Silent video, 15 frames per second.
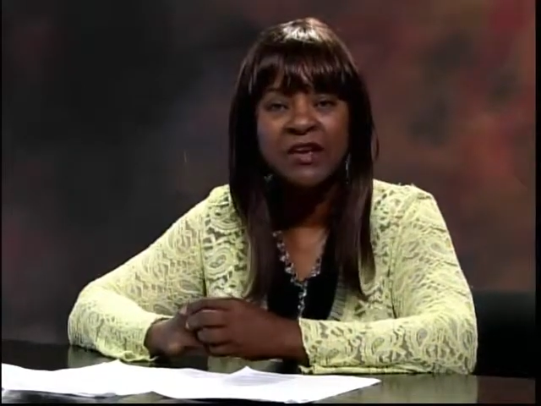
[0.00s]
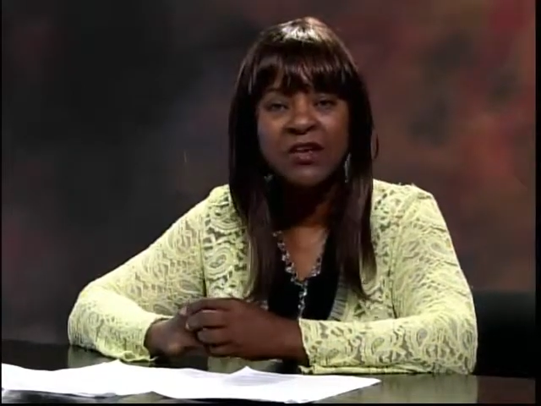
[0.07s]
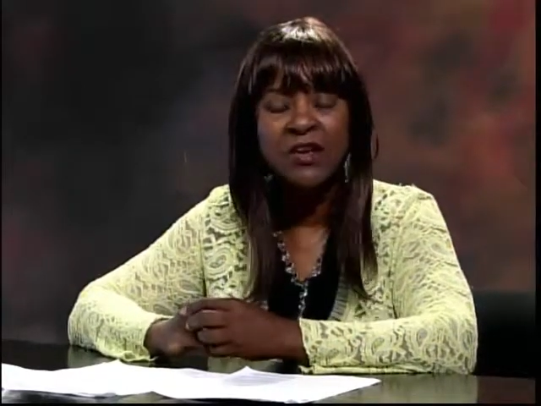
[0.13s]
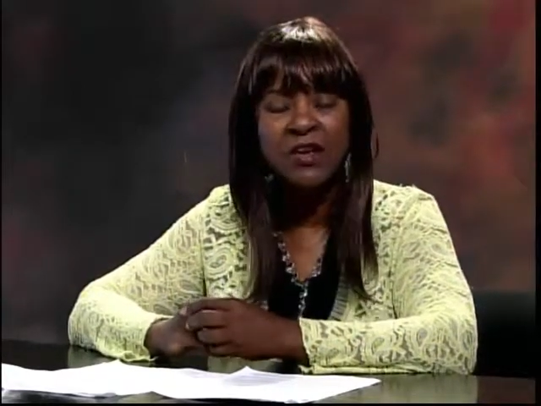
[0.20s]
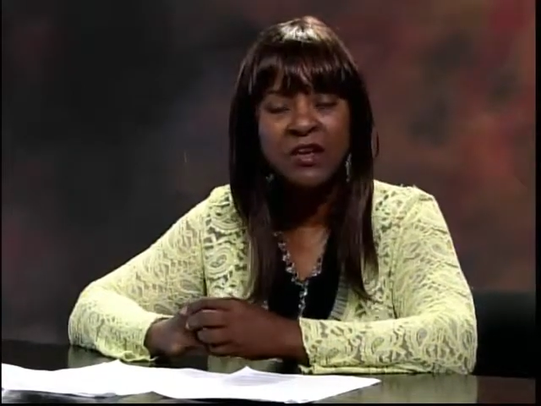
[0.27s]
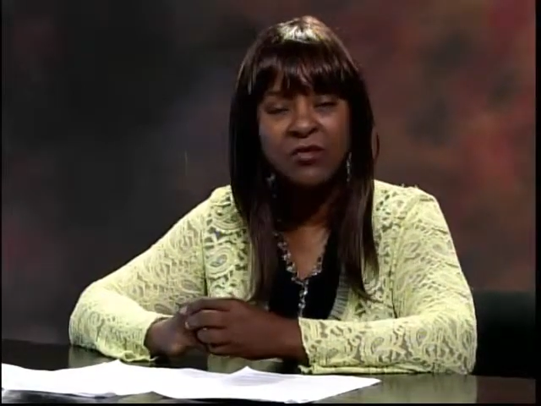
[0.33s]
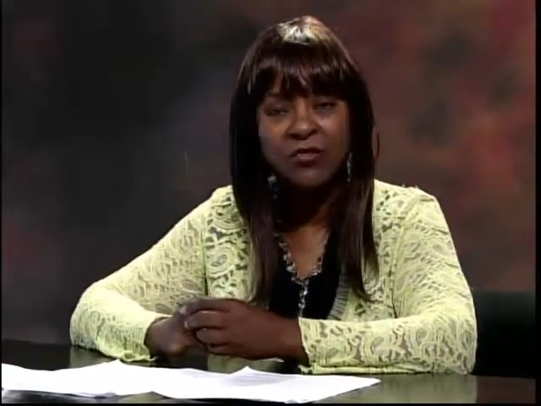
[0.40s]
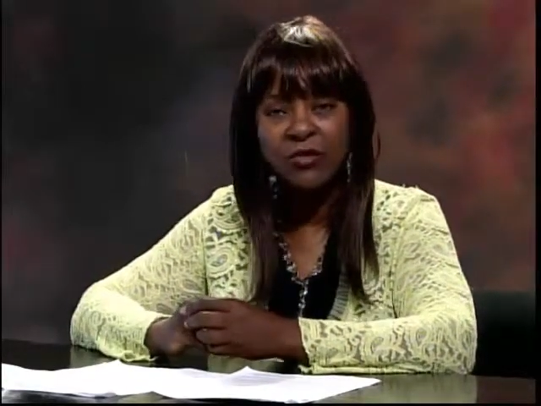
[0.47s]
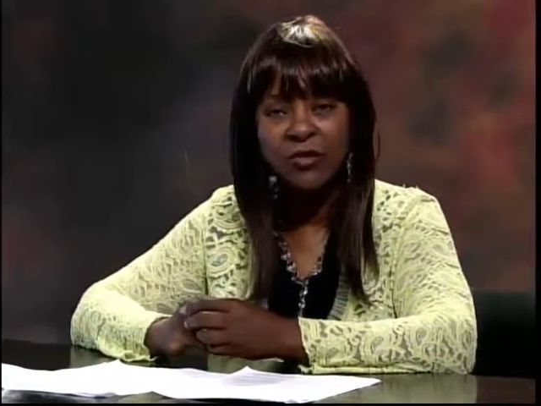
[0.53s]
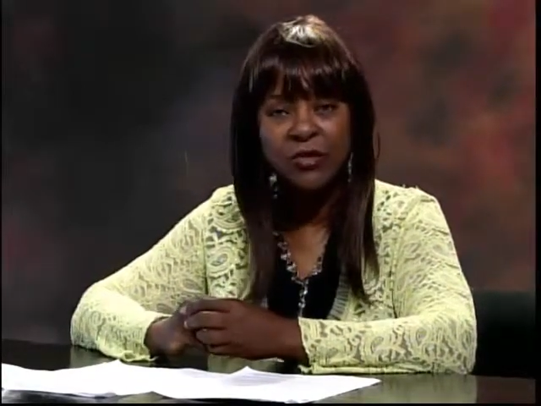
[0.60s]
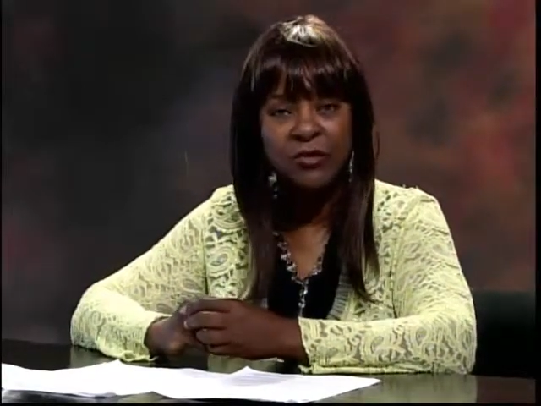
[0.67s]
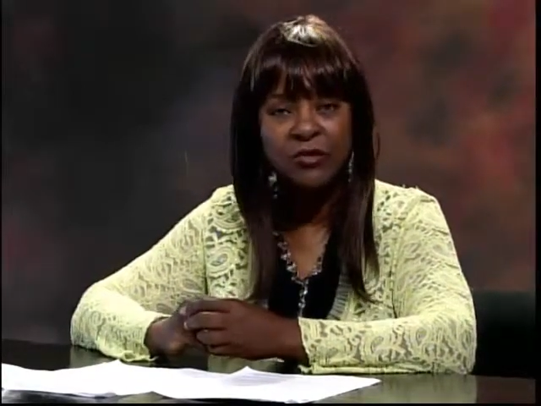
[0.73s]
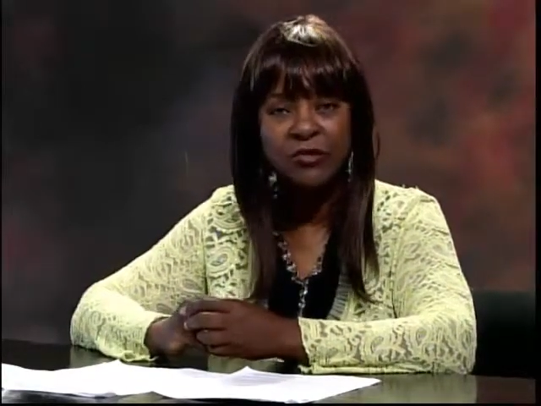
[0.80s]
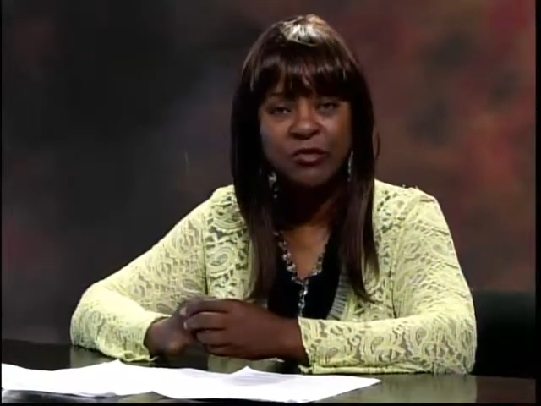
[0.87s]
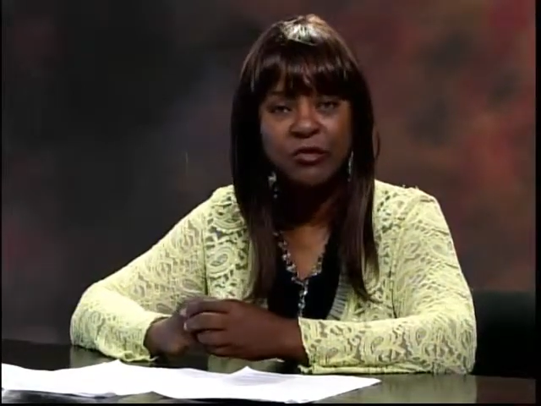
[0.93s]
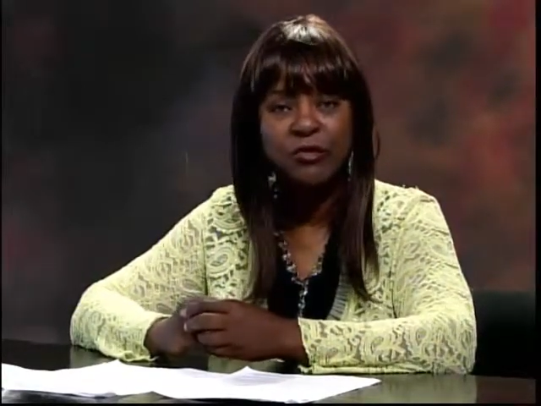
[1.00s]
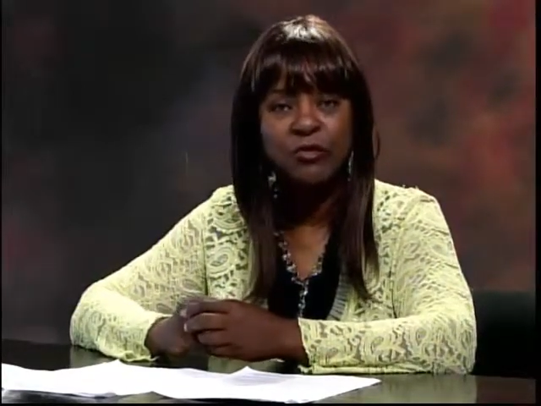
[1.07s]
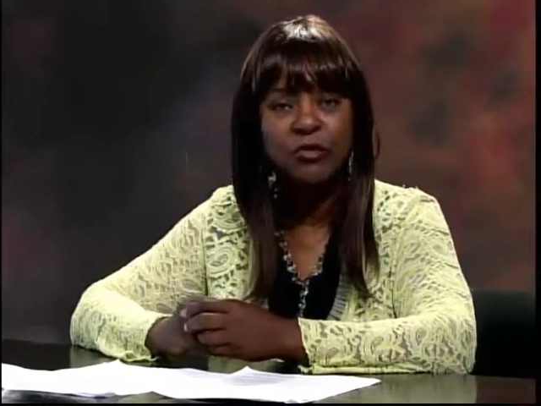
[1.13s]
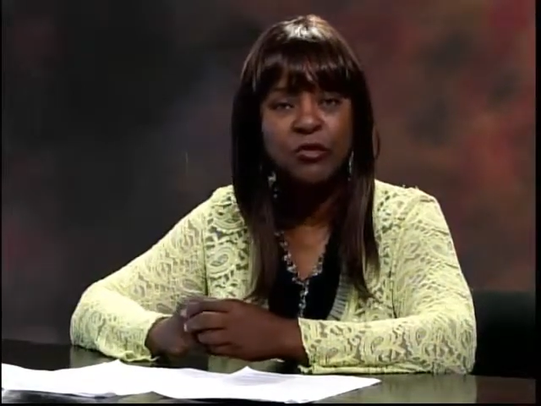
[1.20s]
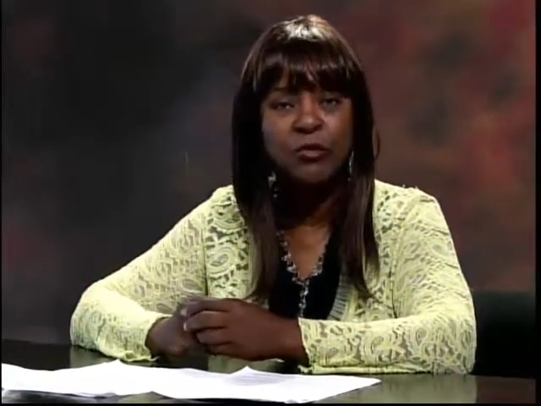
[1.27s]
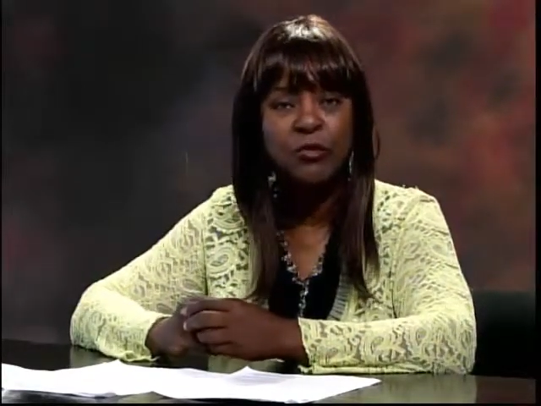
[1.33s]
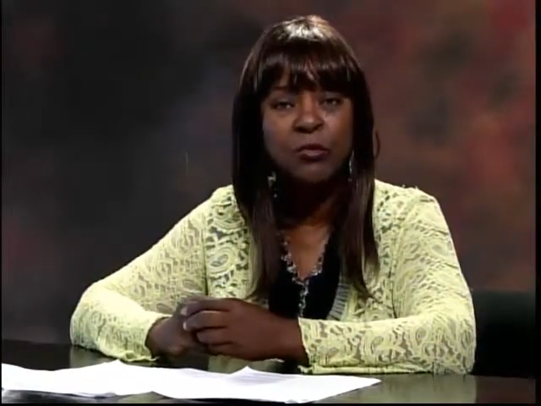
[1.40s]
to introduce you
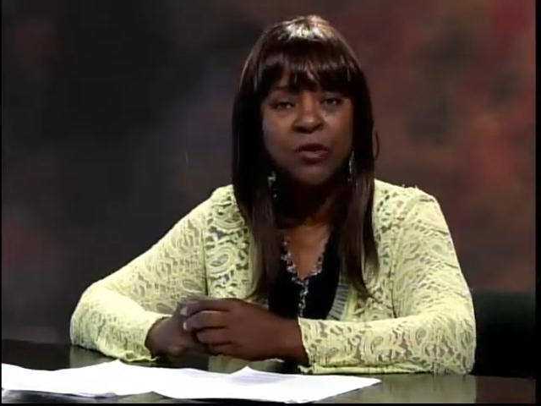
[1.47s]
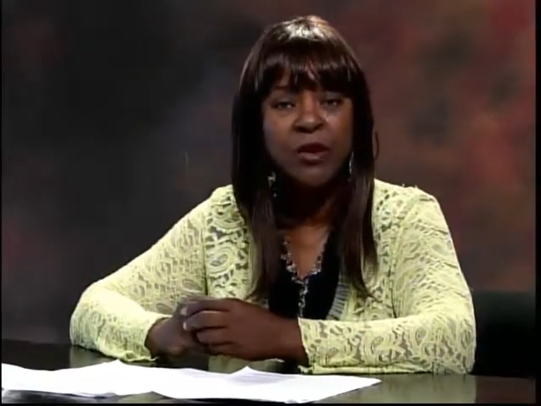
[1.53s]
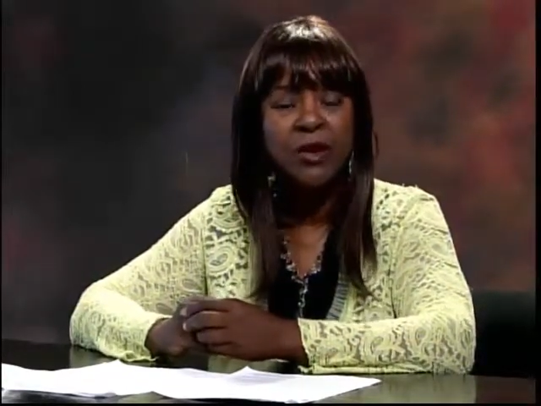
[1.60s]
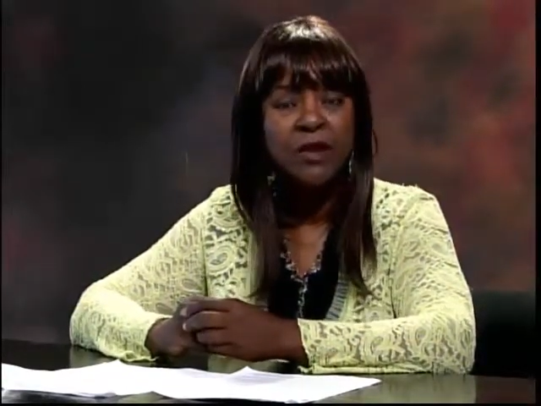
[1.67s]
to